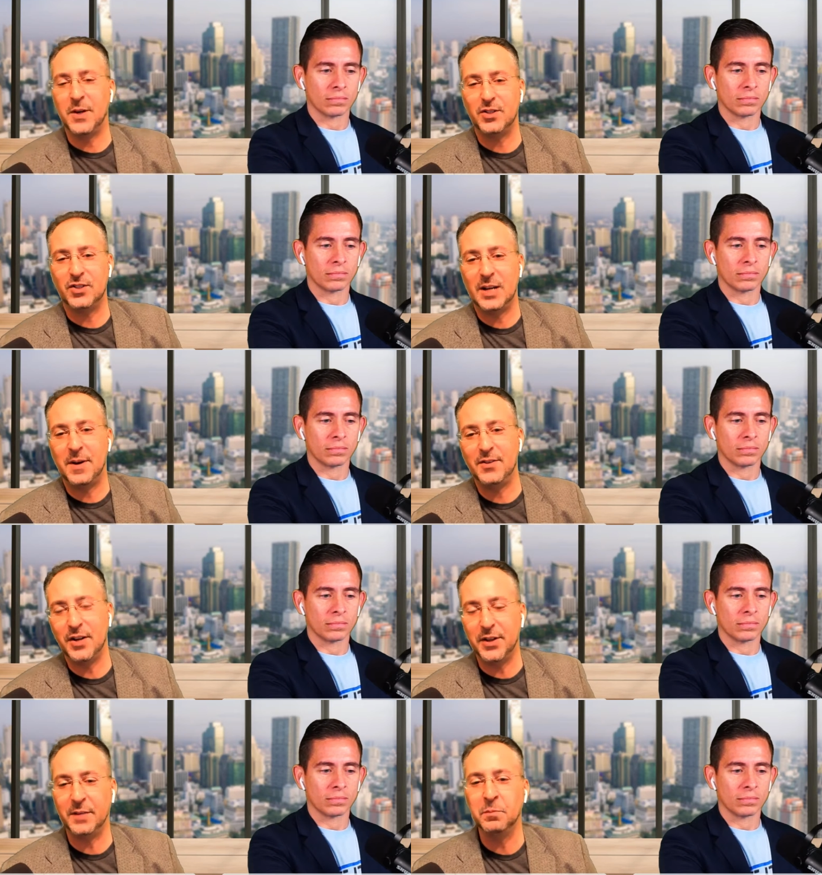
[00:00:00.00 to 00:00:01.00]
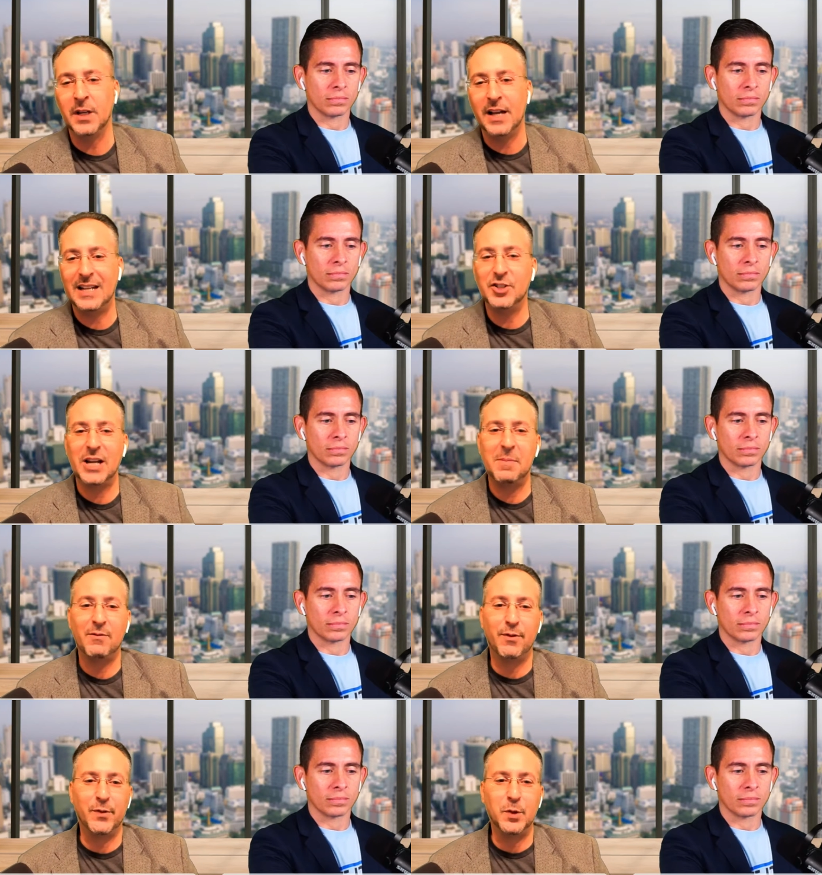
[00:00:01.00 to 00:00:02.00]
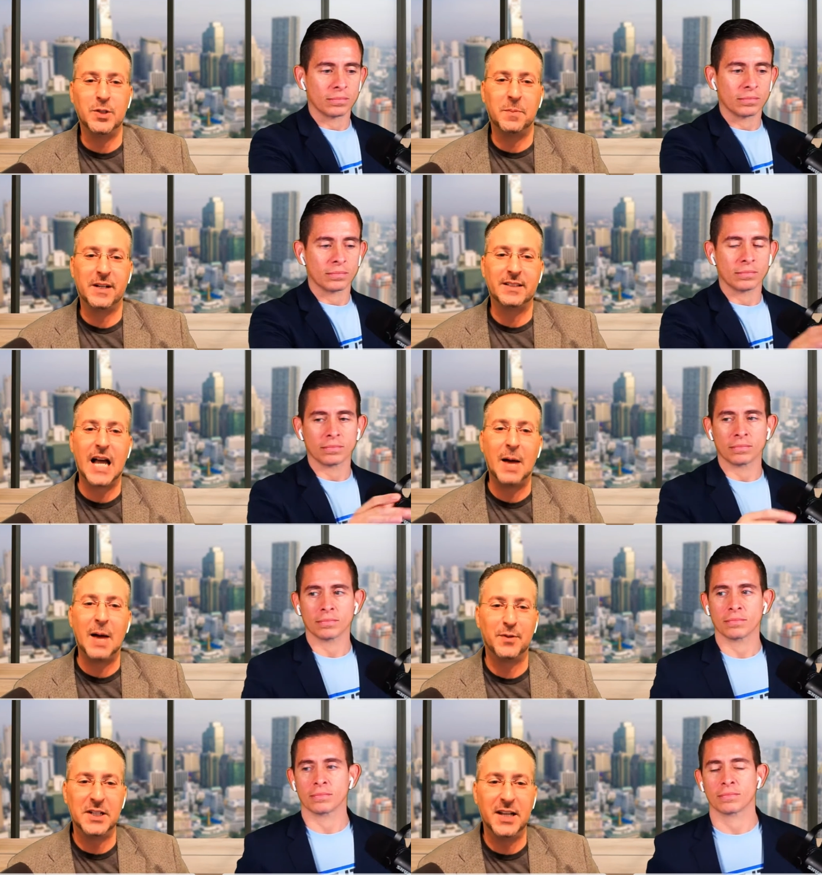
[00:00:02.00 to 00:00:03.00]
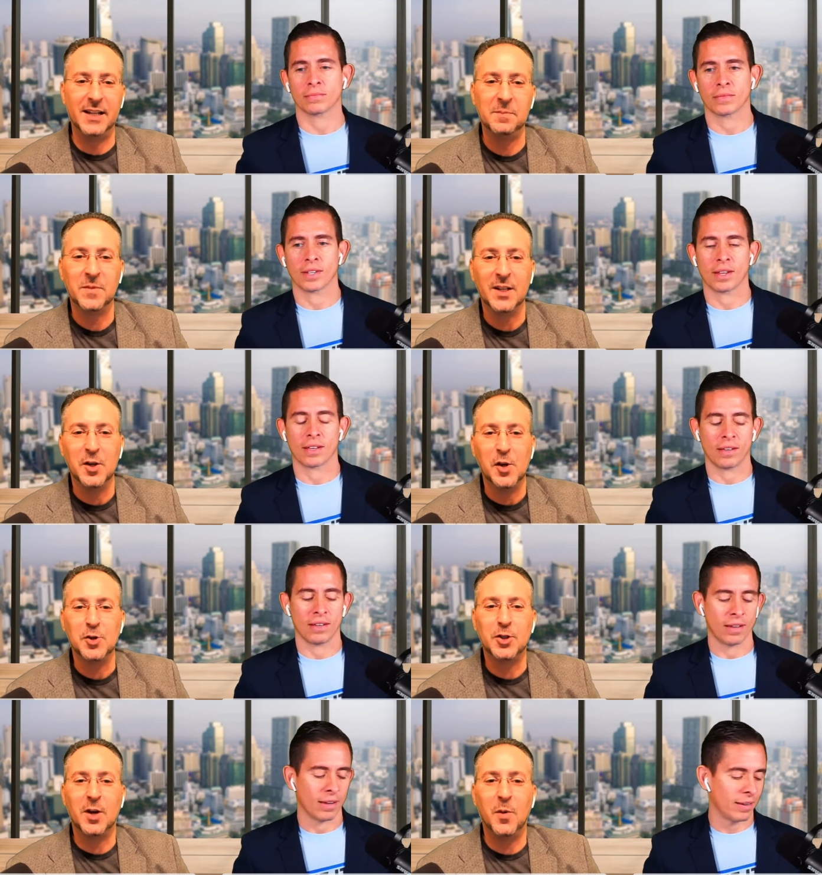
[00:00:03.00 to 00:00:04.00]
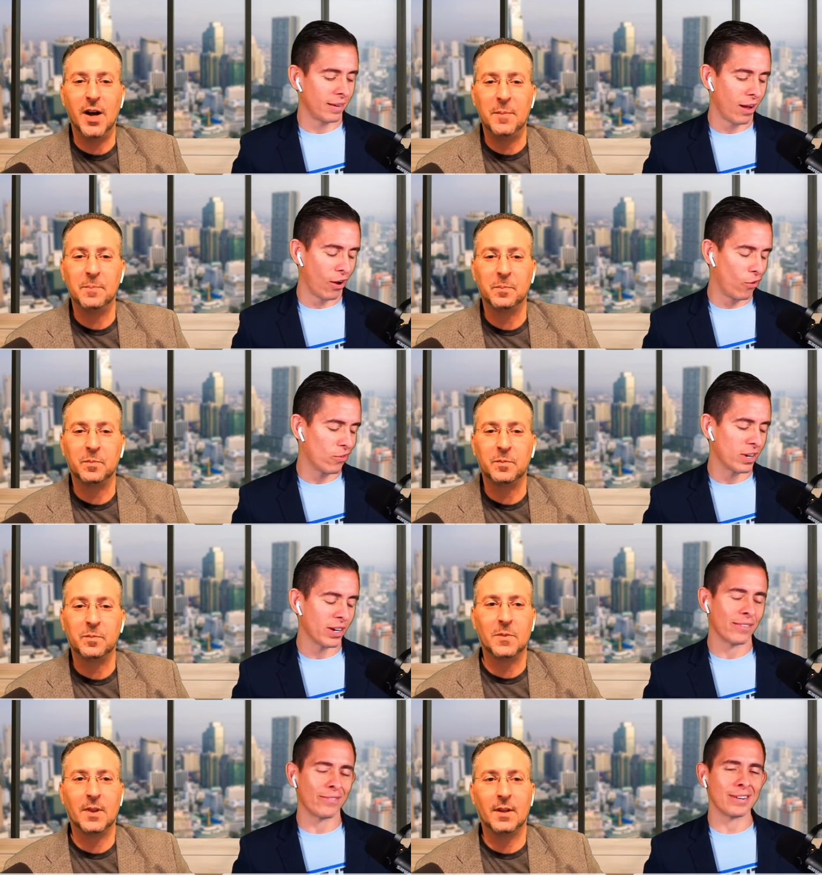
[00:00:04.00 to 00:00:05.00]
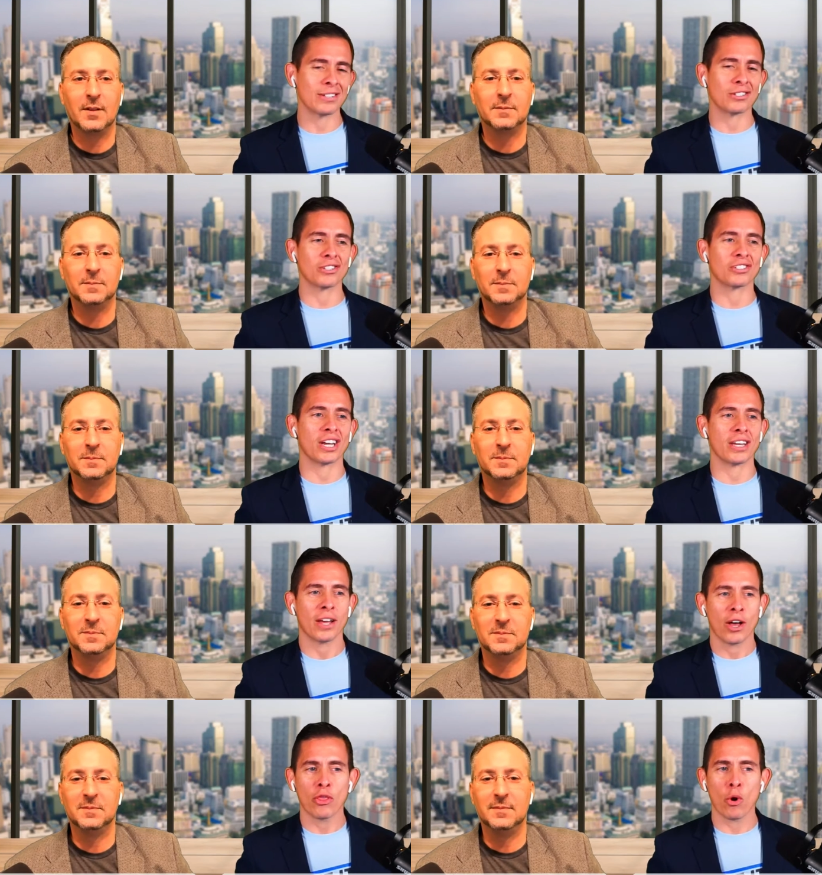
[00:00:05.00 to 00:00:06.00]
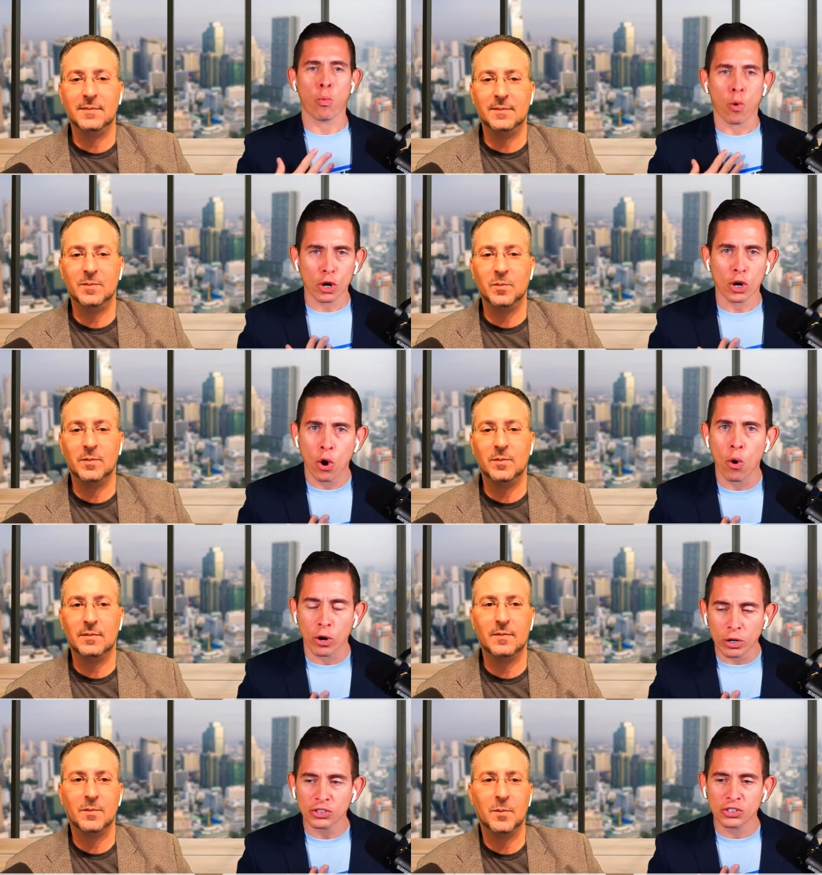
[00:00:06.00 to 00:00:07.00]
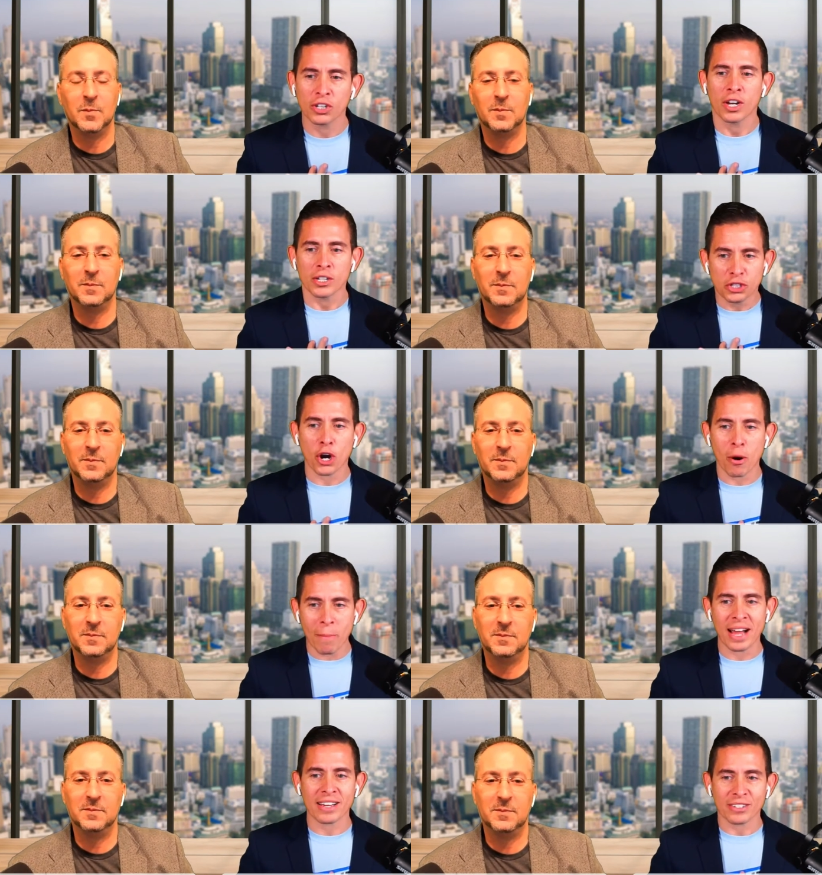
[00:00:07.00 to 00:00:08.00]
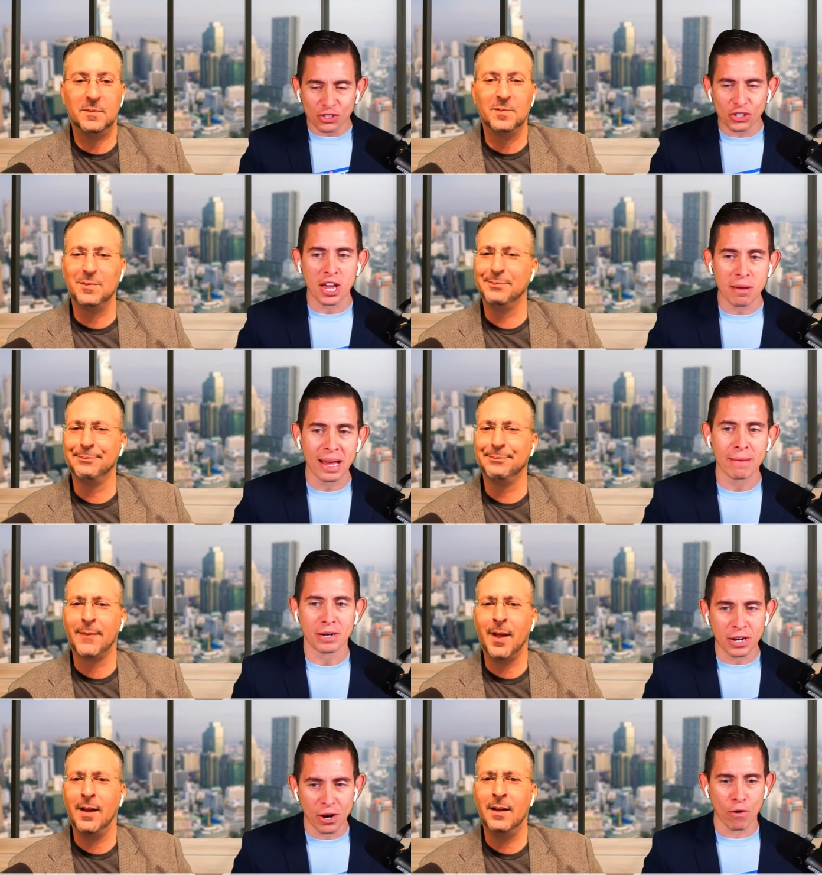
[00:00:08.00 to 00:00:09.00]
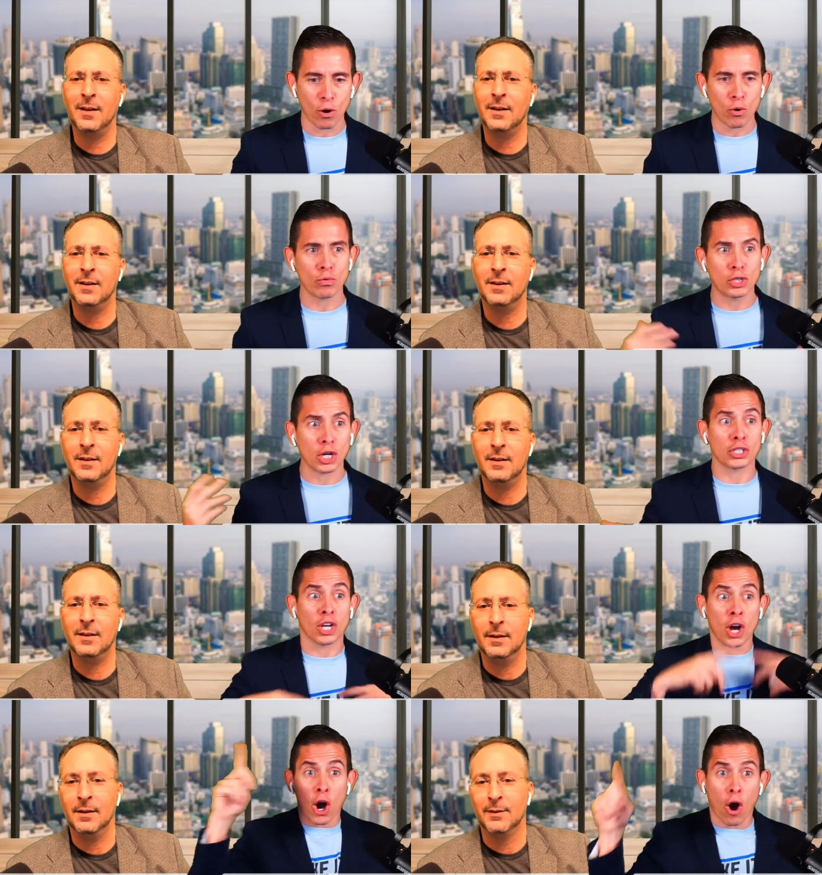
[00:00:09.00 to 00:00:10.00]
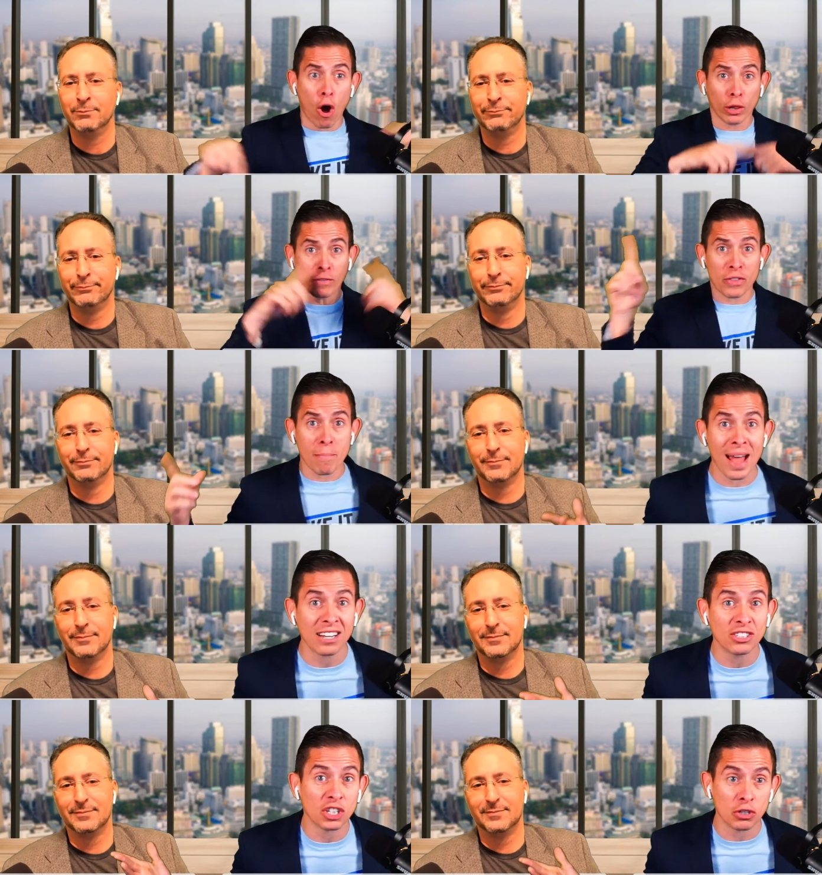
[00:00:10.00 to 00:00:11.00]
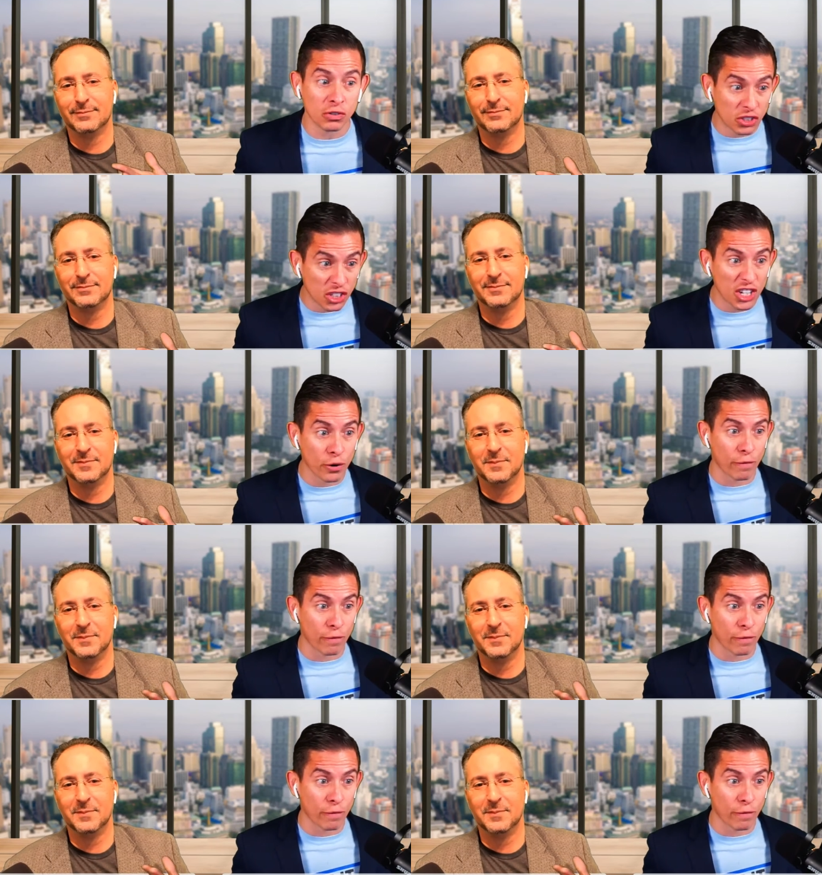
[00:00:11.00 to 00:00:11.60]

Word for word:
Speaker 1: much to say about nothing, and J-Man refused to pick a topic for the day. So Um, why don't you just say the
Speaker 2: workhorse Jeremiah J Man Maneiro, who does all of the magic you see here,